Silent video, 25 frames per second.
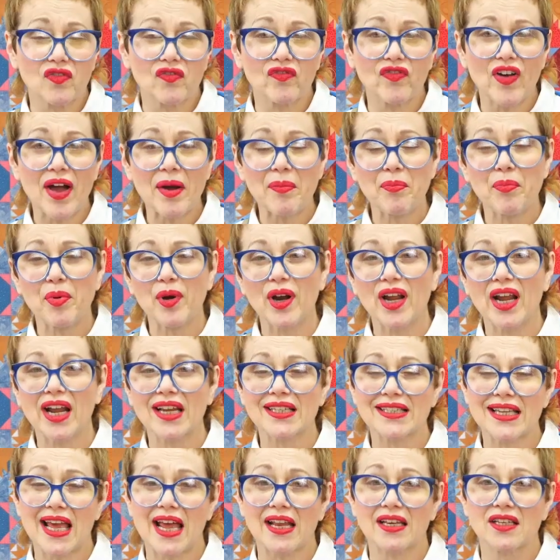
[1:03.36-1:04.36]

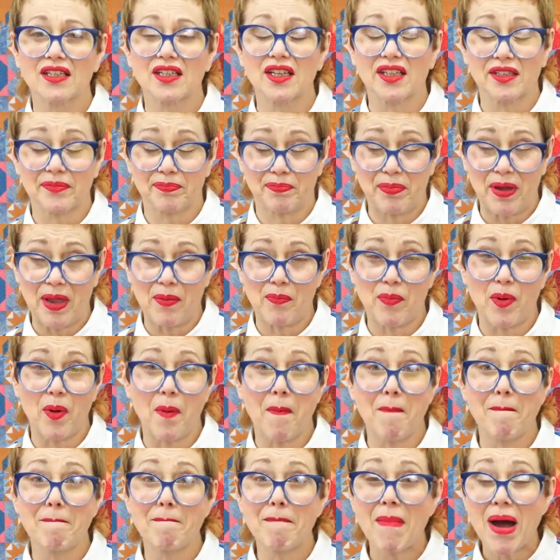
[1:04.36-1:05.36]
fabrics, and people
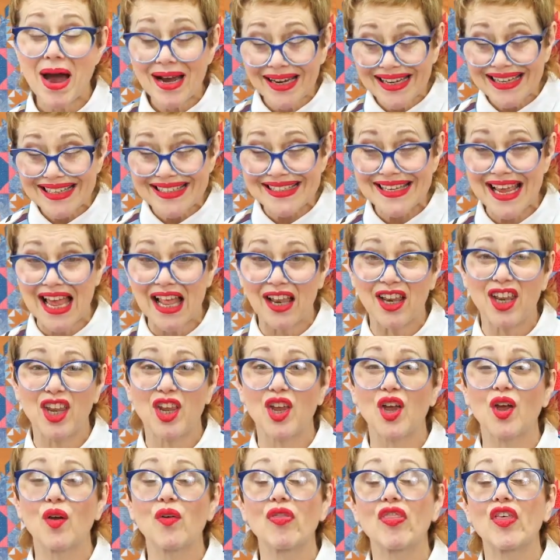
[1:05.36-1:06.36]
might tell
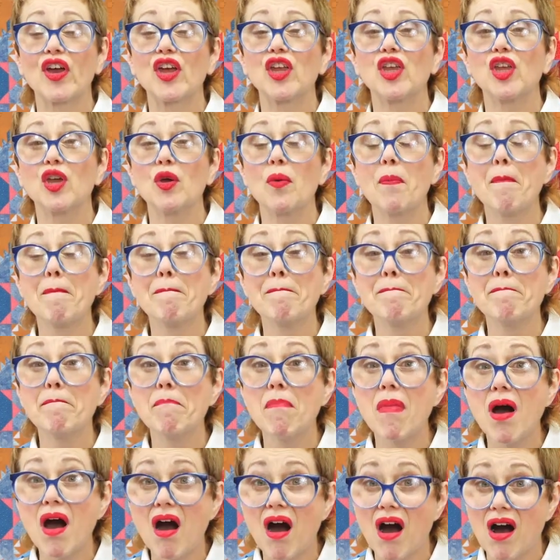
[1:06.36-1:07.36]
you that you
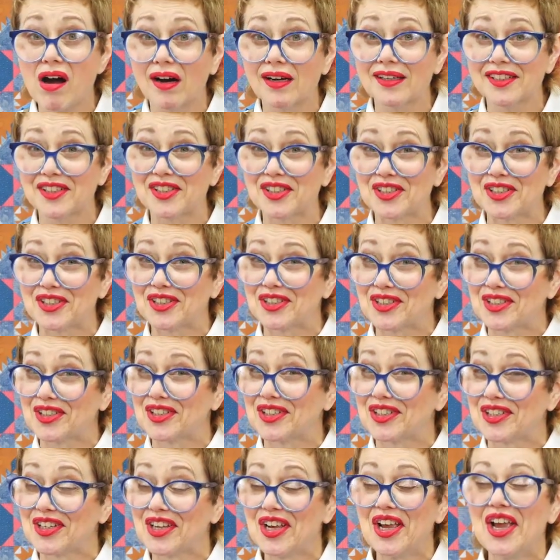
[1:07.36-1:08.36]

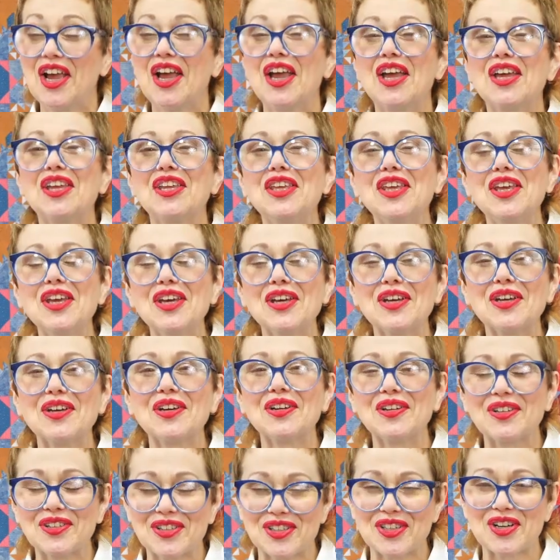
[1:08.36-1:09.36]
must
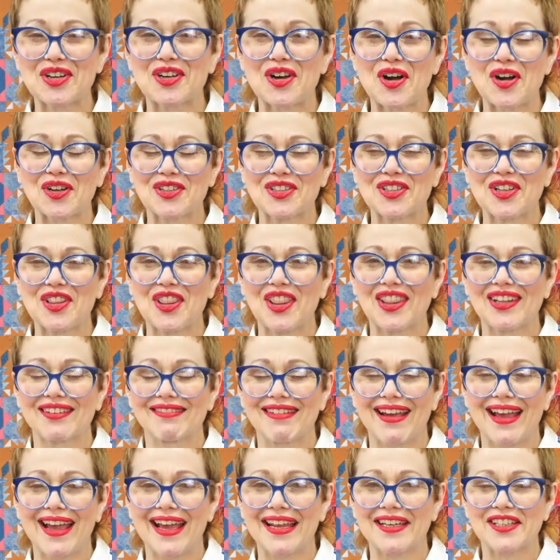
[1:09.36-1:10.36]
use cotton
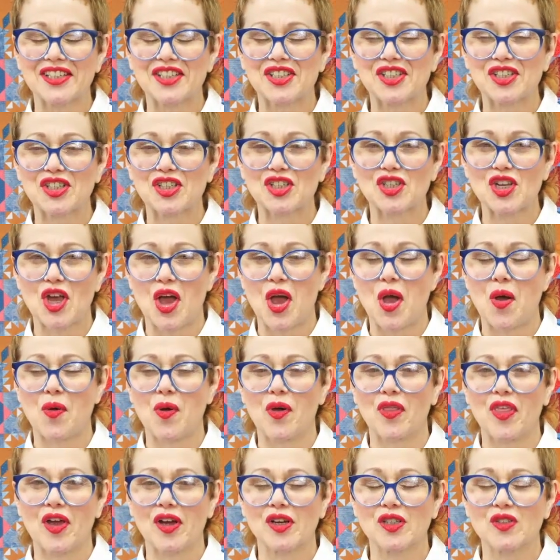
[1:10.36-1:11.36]
thread to
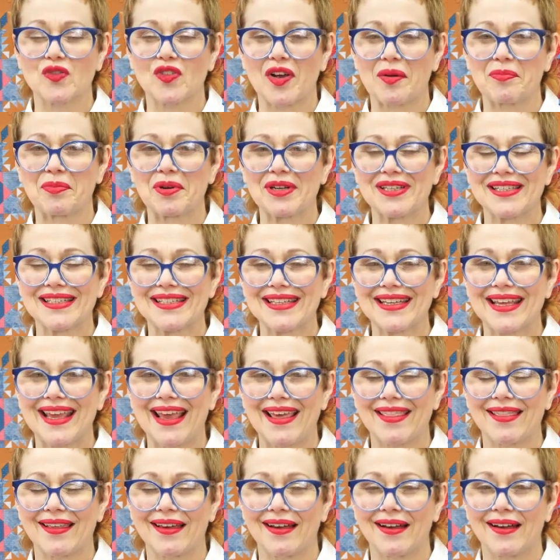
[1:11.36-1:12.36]
sew those fabrics
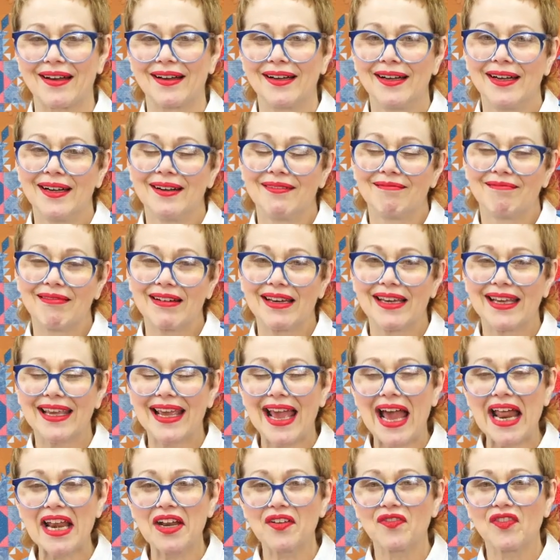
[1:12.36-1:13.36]
together. Well, you
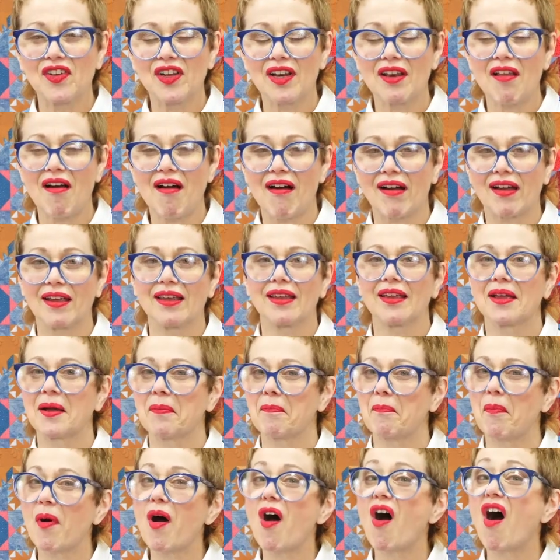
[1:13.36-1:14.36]
can if you
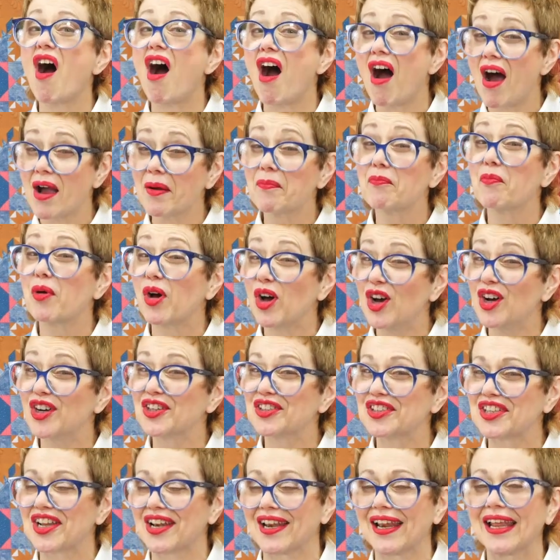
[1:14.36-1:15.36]
like, but I
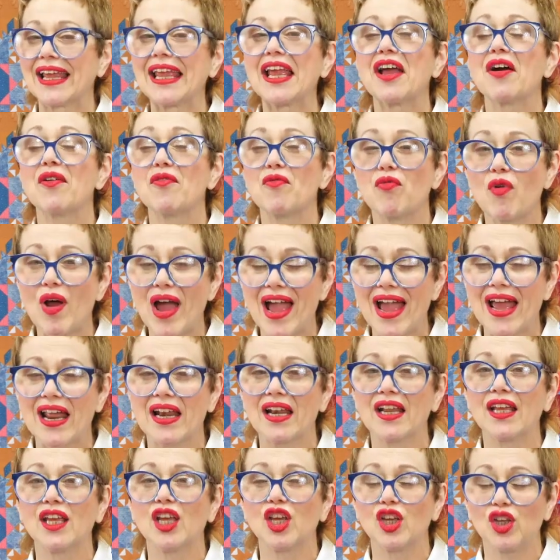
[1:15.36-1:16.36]
personally
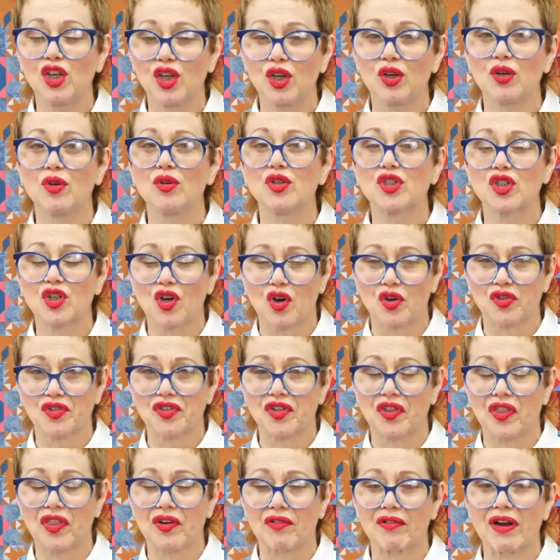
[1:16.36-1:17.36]
rarely use
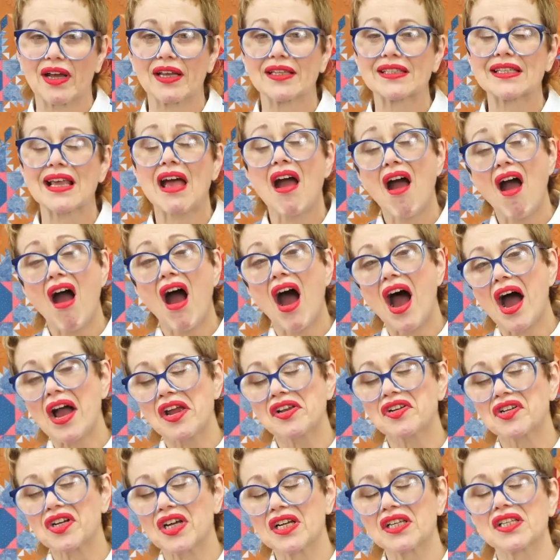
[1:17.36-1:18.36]
cotton threads.
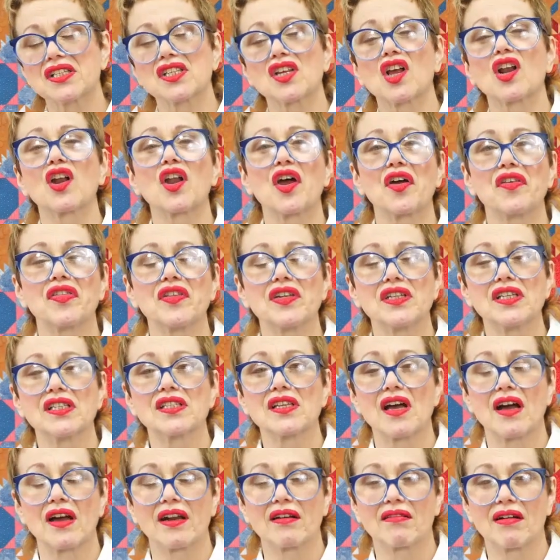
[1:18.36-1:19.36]
I trained as a clothing
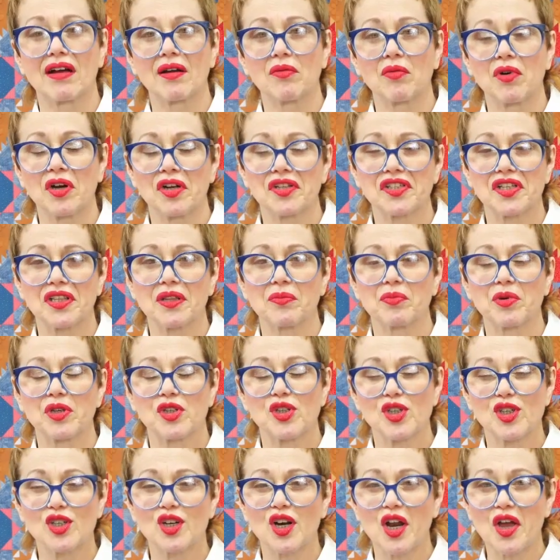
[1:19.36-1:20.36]
designer, I worked in the
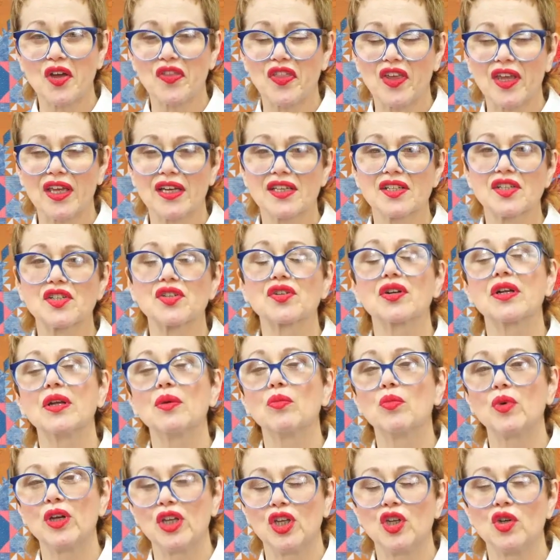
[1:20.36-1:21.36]
British clothing industry.
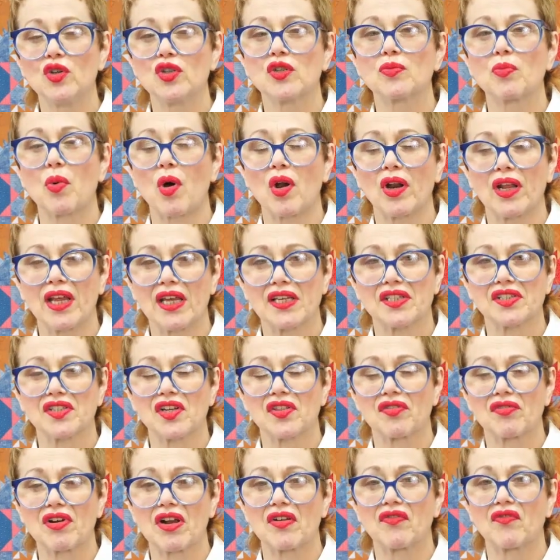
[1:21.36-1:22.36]
We used
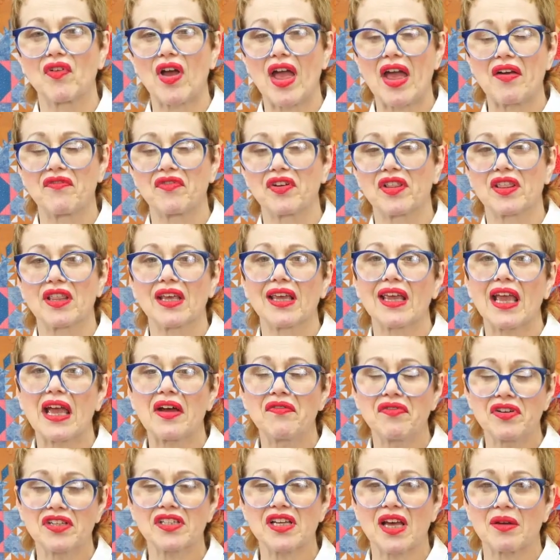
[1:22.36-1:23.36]
polyester thread for everything,
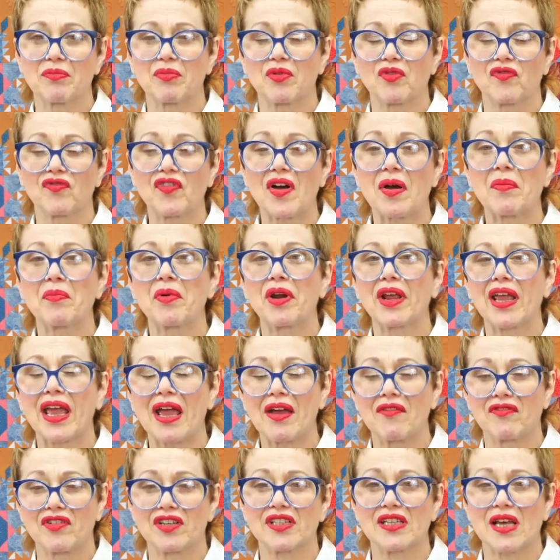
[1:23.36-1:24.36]
every type of fabric,
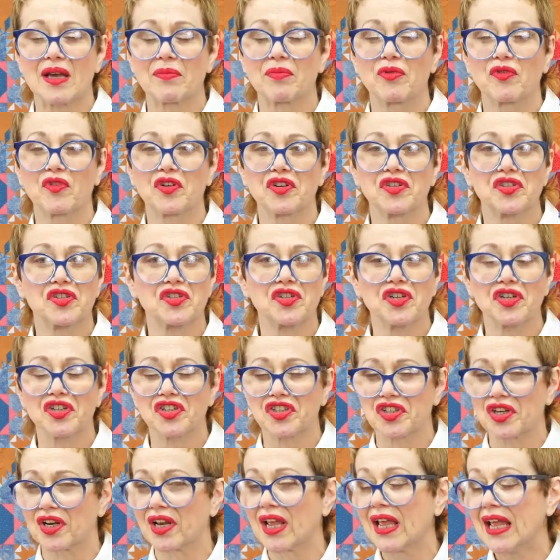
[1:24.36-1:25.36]
every type of
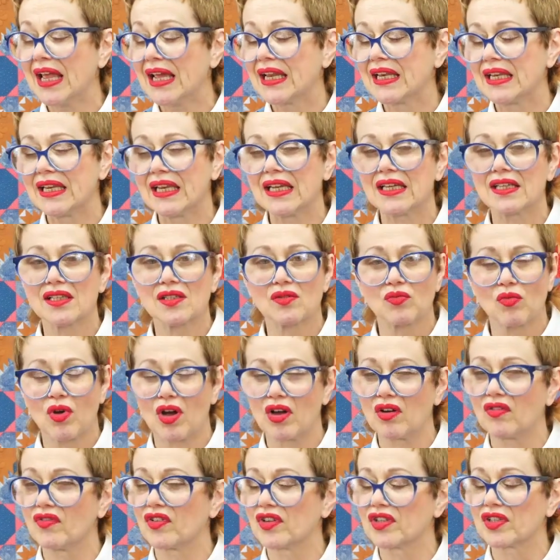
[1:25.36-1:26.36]
construction, knits,
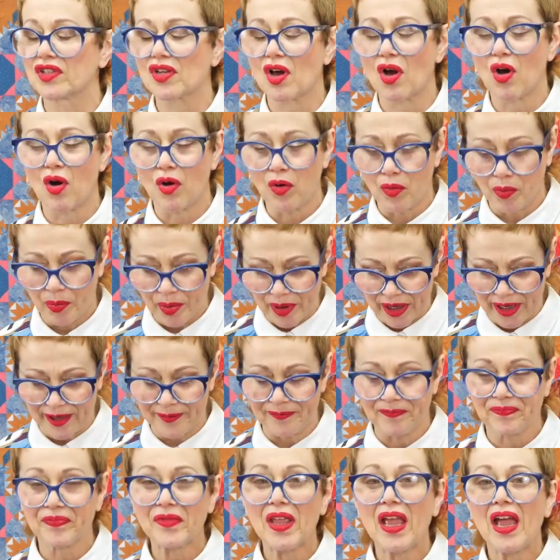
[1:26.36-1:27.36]
wovens, the whole bit.